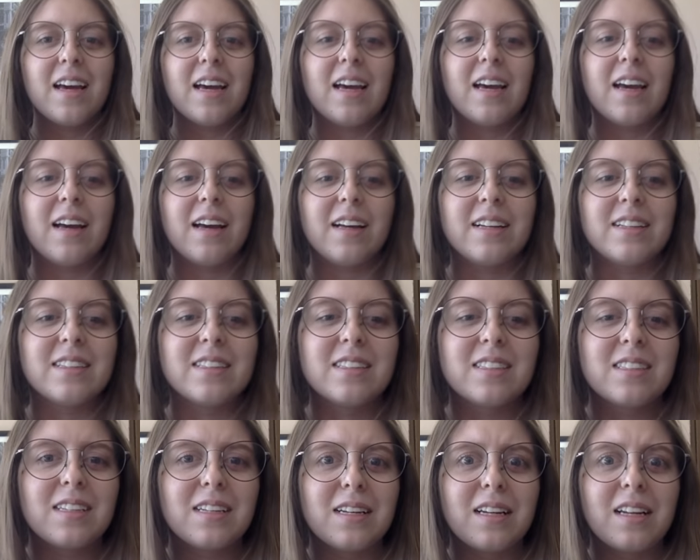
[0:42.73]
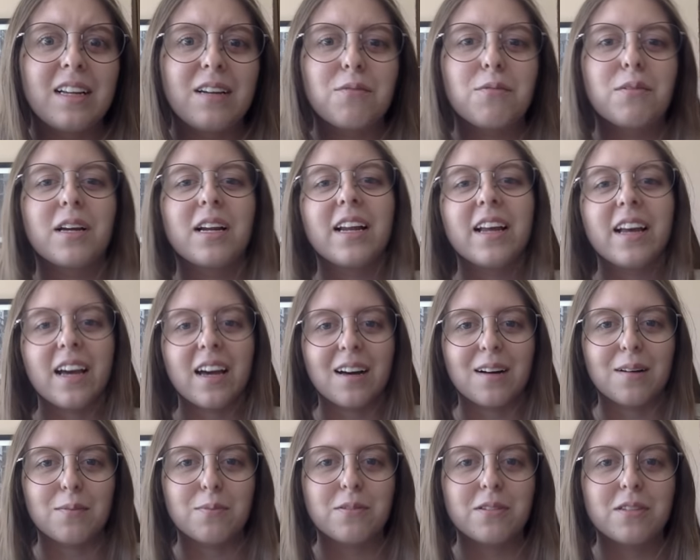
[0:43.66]
And it really
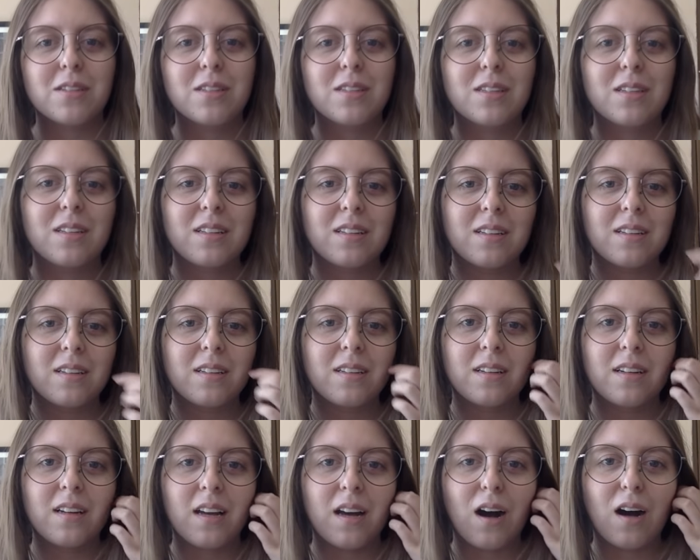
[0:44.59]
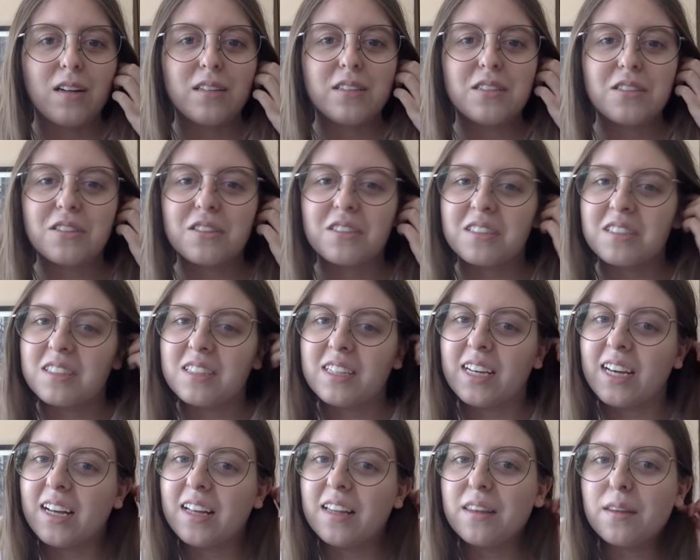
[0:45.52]
helps
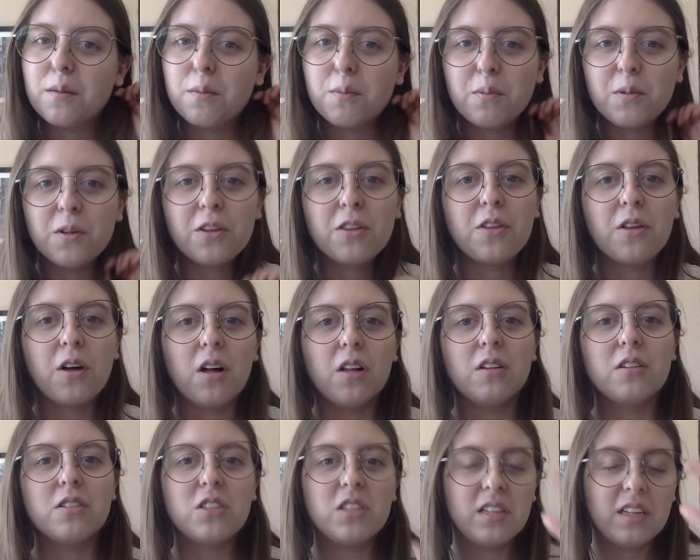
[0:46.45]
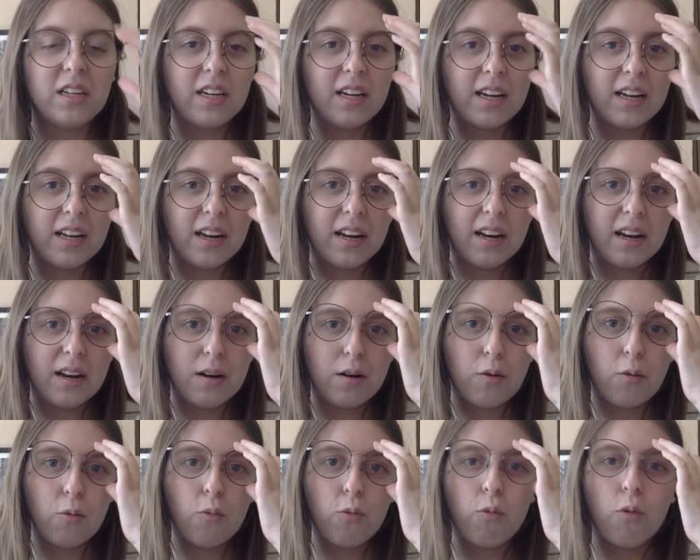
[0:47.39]
understand the pathology and
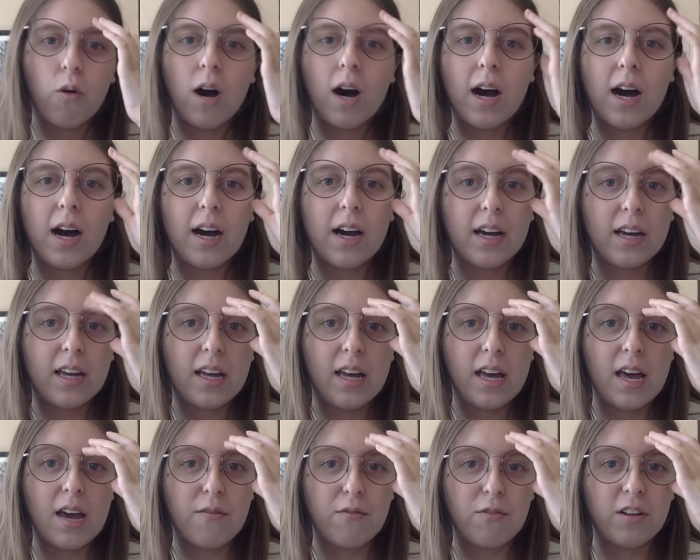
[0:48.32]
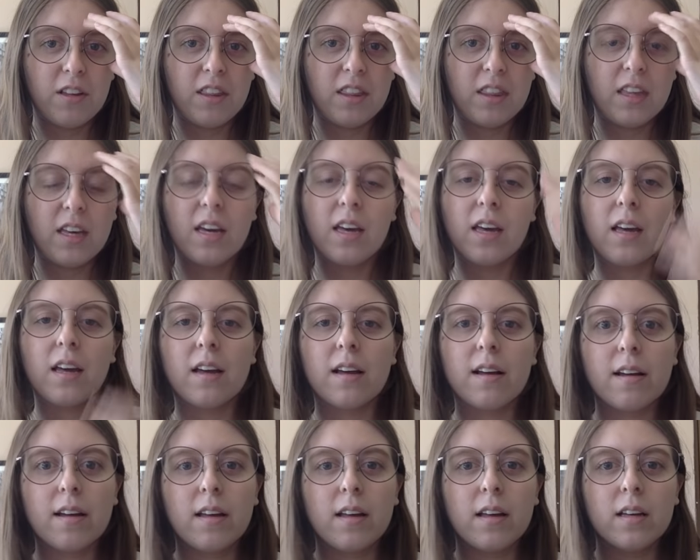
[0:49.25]
why
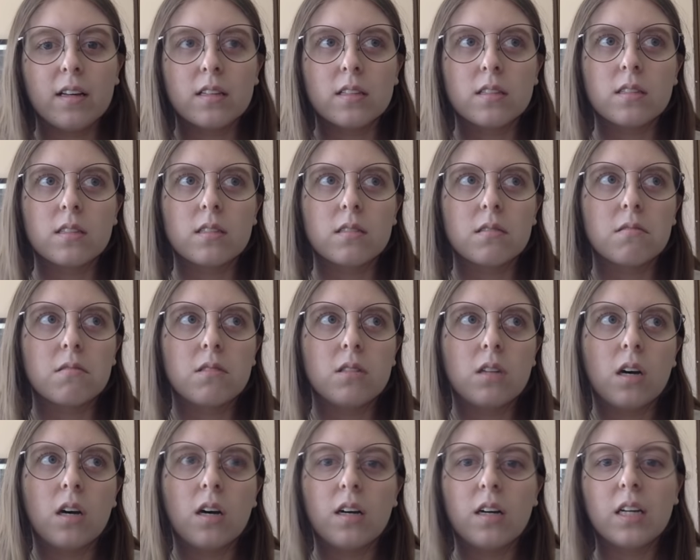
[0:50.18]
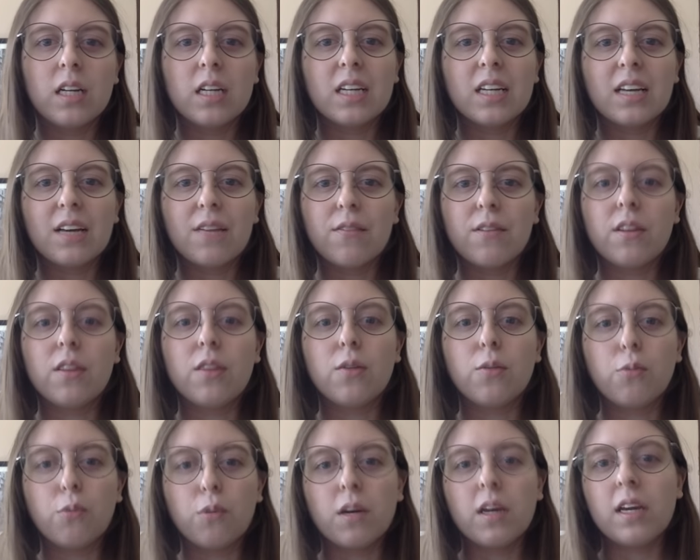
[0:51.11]
everything is done and given
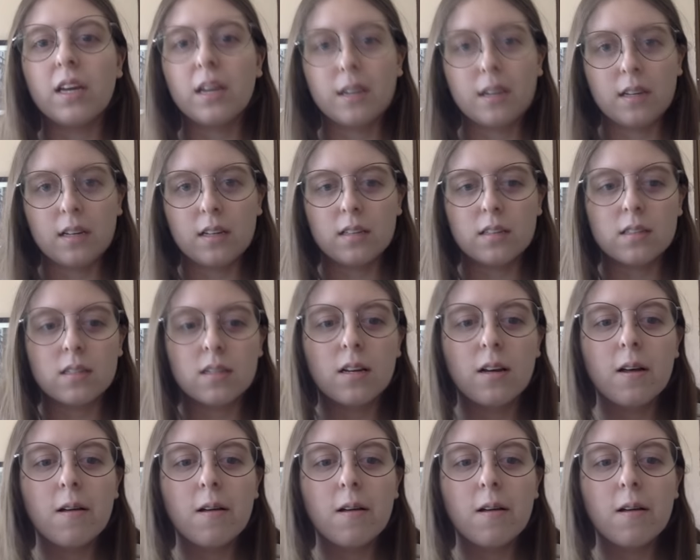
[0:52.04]
the way it is.